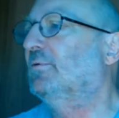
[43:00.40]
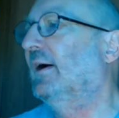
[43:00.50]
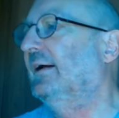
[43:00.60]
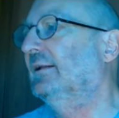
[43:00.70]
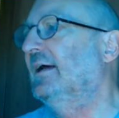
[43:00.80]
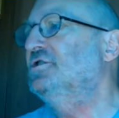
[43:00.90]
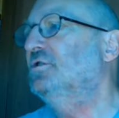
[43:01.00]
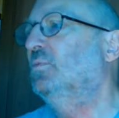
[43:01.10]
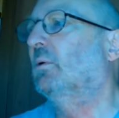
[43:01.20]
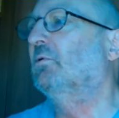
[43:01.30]
and
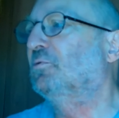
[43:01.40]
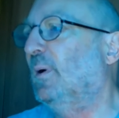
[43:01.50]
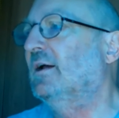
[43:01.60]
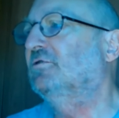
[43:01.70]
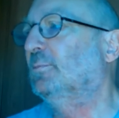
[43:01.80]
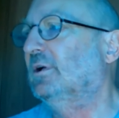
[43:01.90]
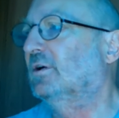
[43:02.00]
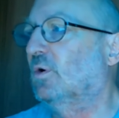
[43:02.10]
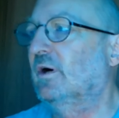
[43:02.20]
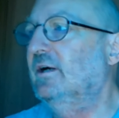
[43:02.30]
regulation, we're responsible,
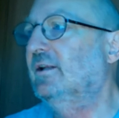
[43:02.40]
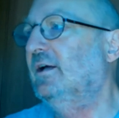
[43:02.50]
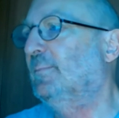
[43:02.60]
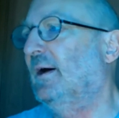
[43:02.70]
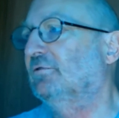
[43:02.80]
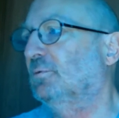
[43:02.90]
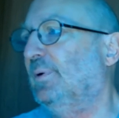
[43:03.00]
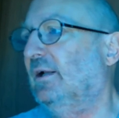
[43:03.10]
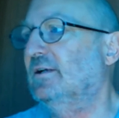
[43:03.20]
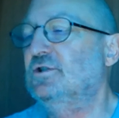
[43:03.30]
according to the Apostle
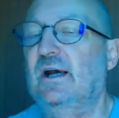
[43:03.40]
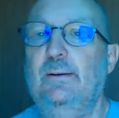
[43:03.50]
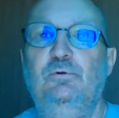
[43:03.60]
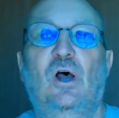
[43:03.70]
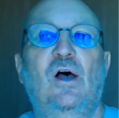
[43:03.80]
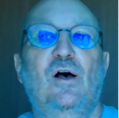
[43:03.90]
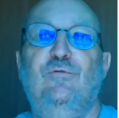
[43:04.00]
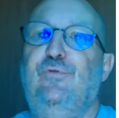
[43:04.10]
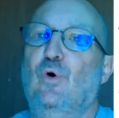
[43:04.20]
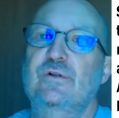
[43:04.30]
Paul and James,
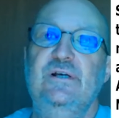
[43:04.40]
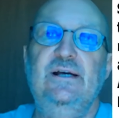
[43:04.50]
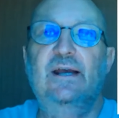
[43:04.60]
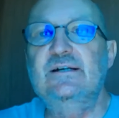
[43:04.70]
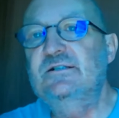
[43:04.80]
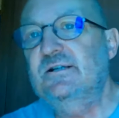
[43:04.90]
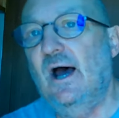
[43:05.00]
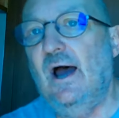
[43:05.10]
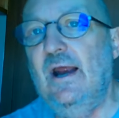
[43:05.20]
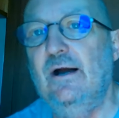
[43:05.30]
for the
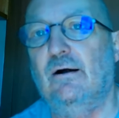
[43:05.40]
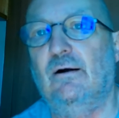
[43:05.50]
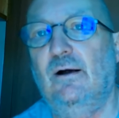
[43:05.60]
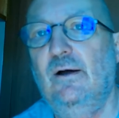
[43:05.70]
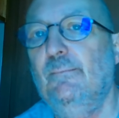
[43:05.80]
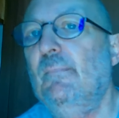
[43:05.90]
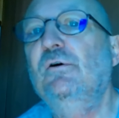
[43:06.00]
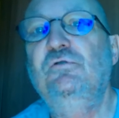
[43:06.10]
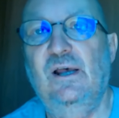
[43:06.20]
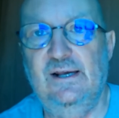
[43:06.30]
entire
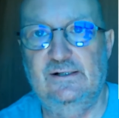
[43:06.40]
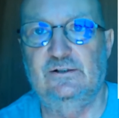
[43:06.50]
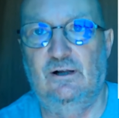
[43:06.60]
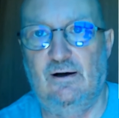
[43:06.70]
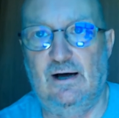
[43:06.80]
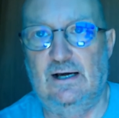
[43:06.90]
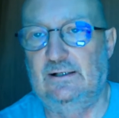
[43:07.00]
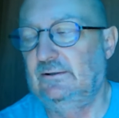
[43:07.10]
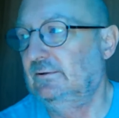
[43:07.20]
Mosaic Law.